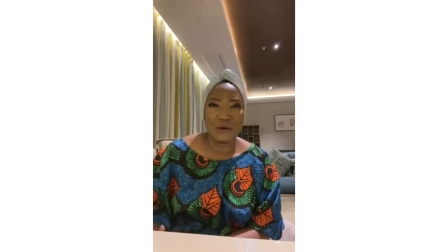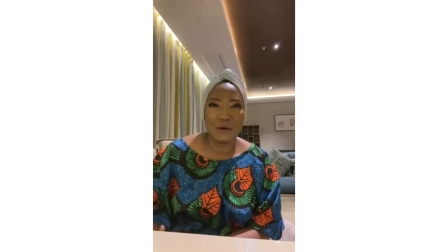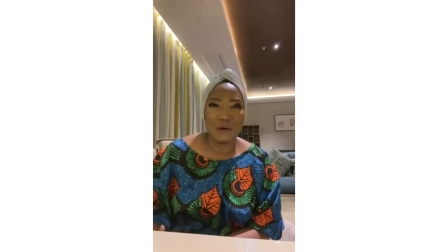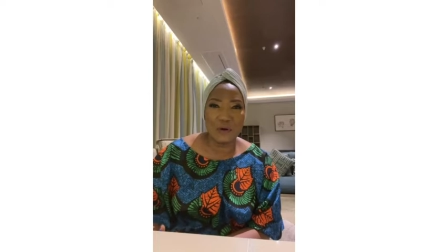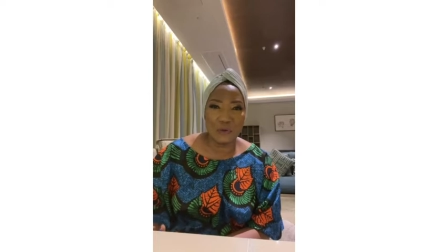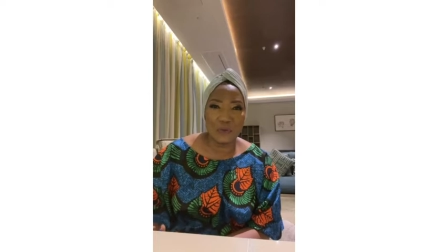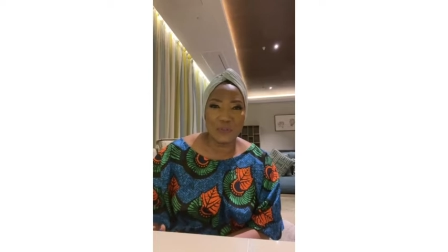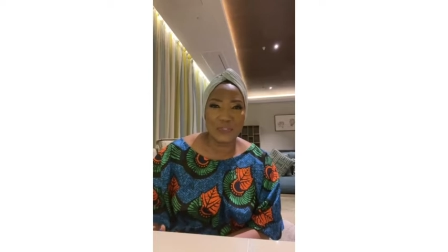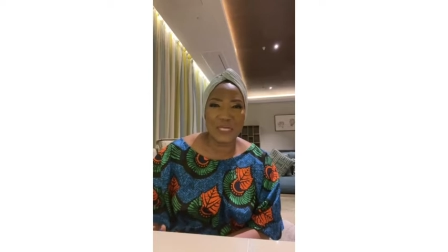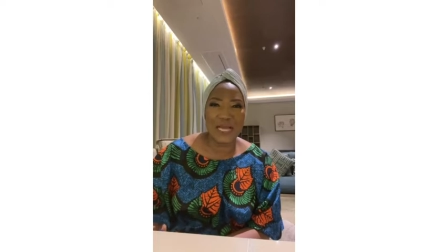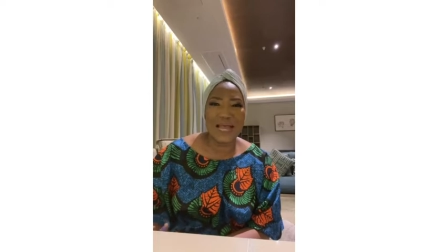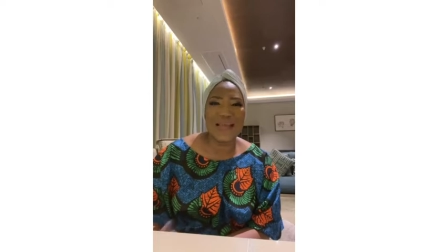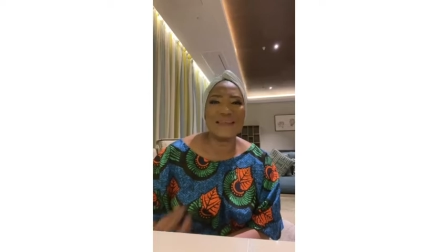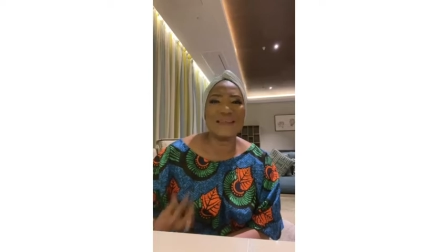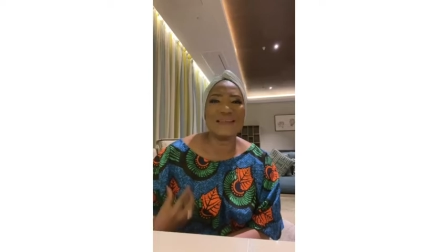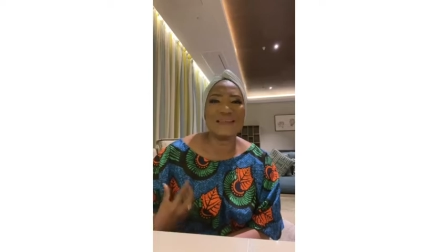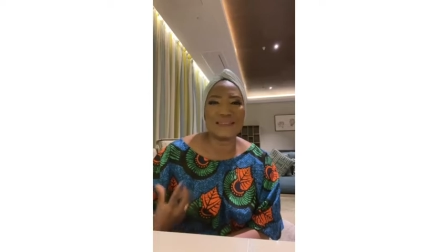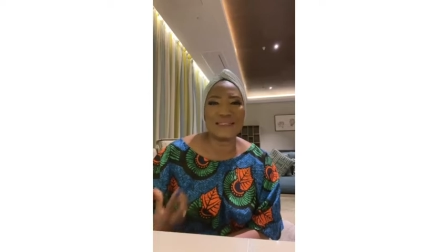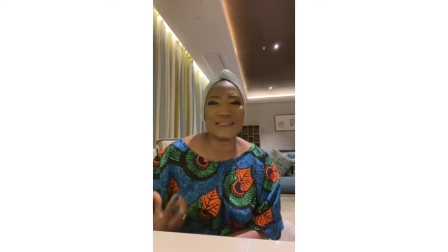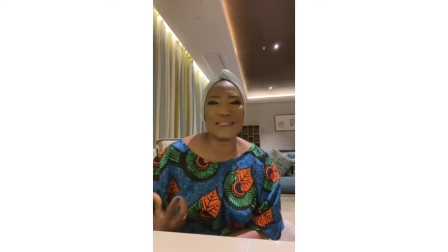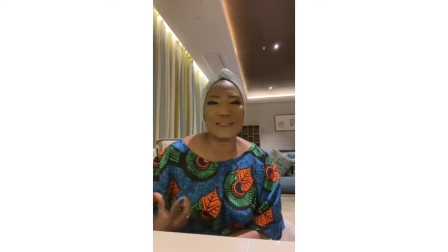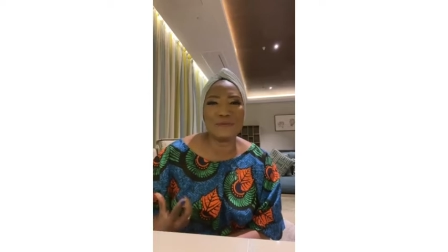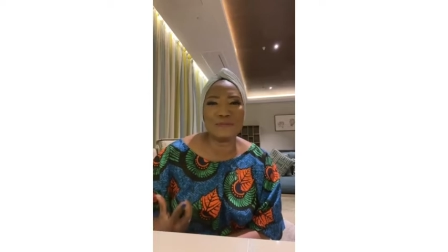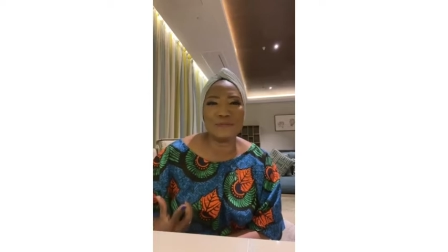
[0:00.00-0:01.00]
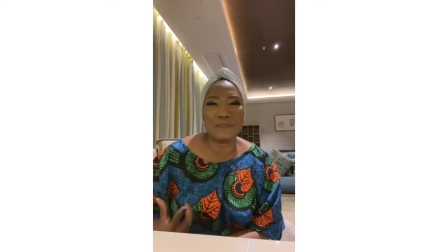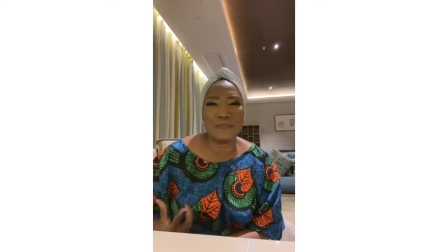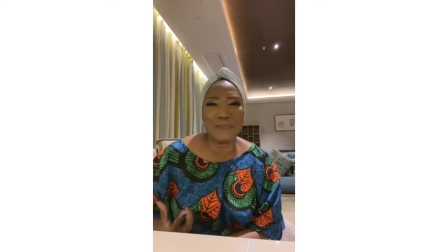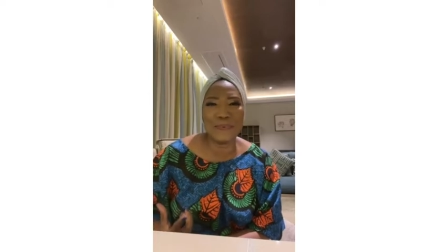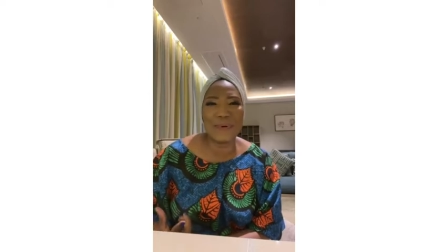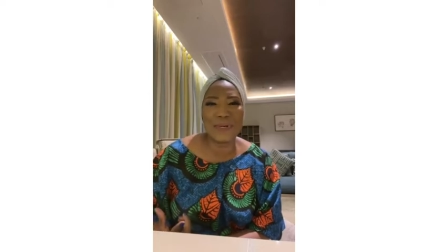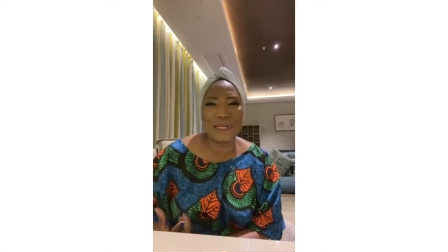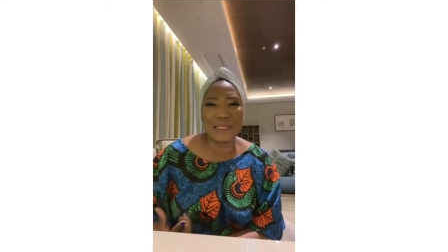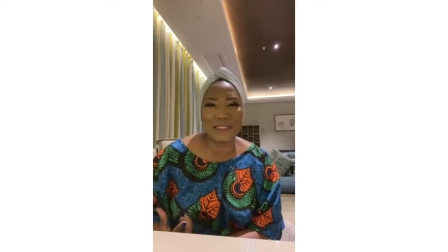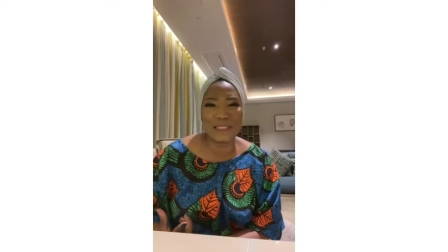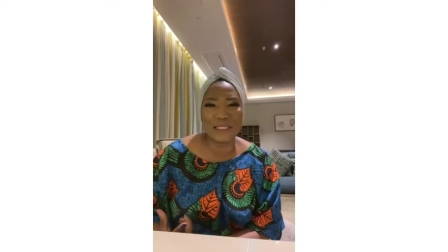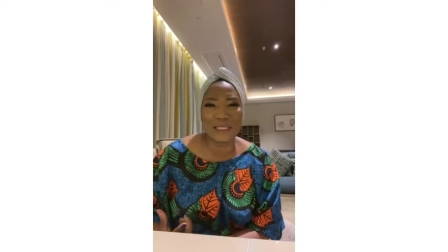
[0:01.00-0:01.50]
us and is still
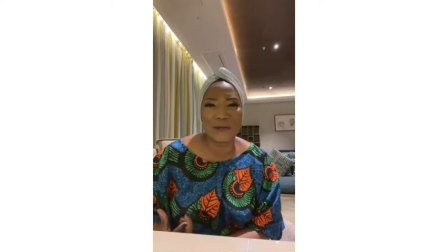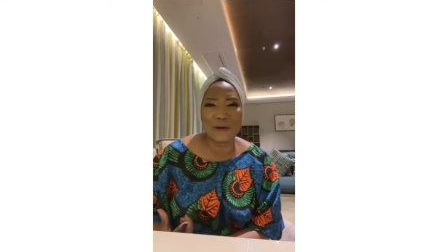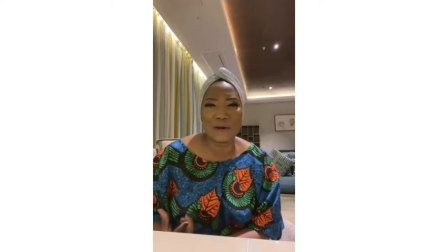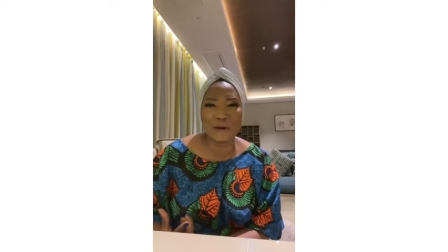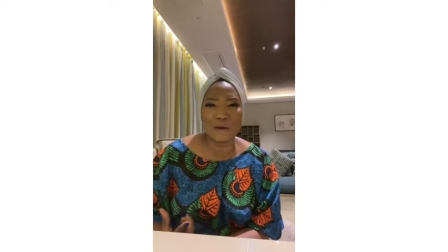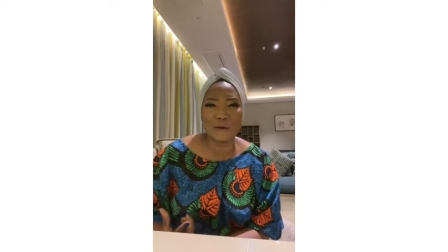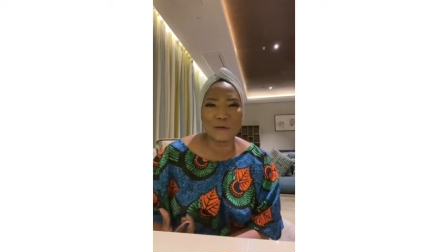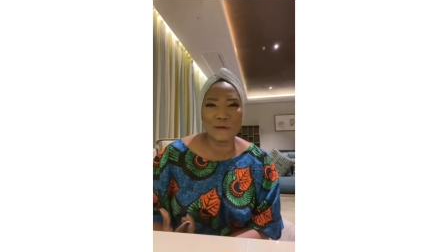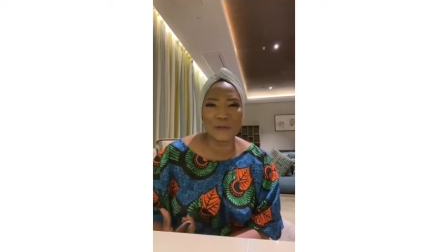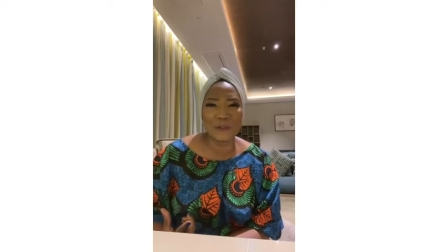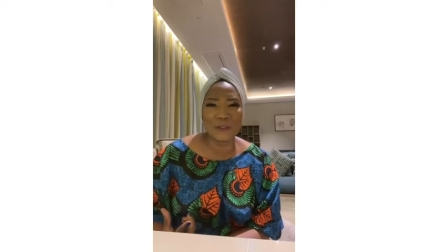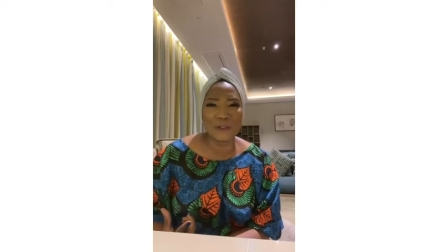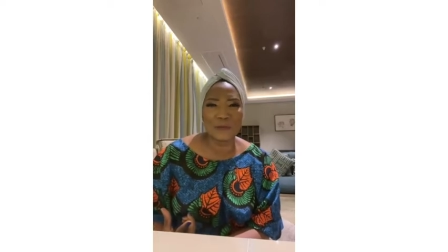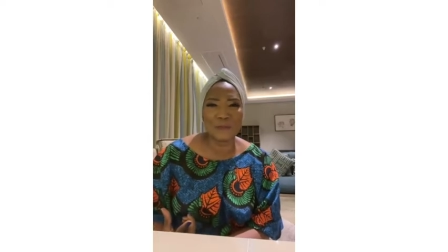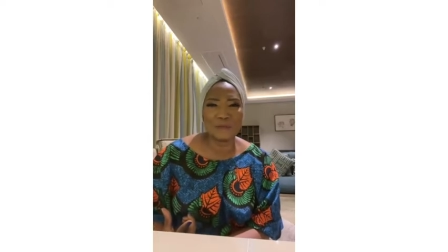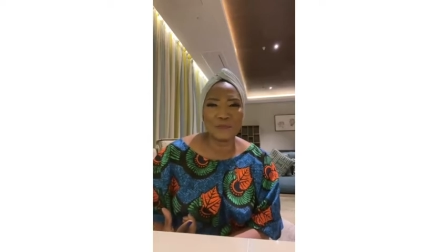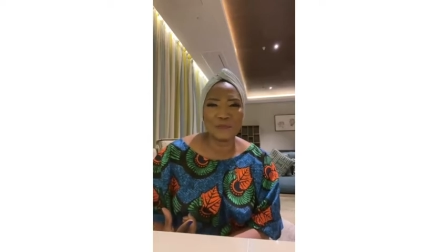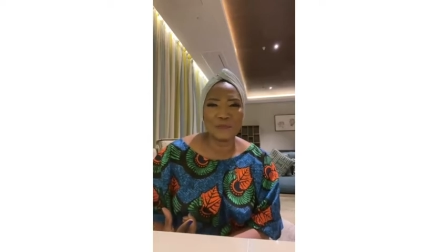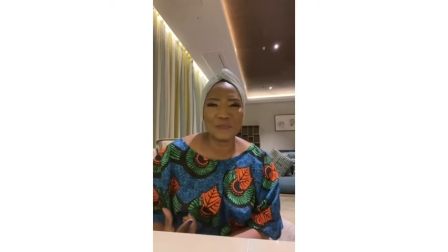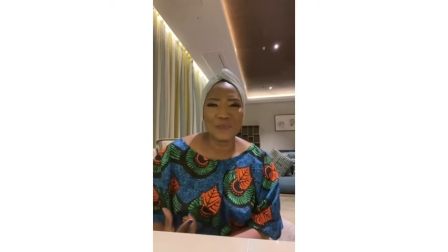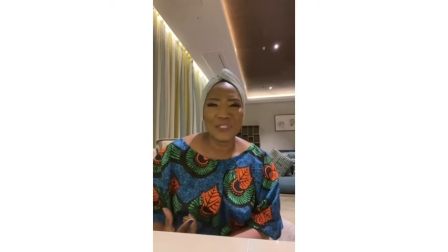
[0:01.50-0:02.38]
blessing us.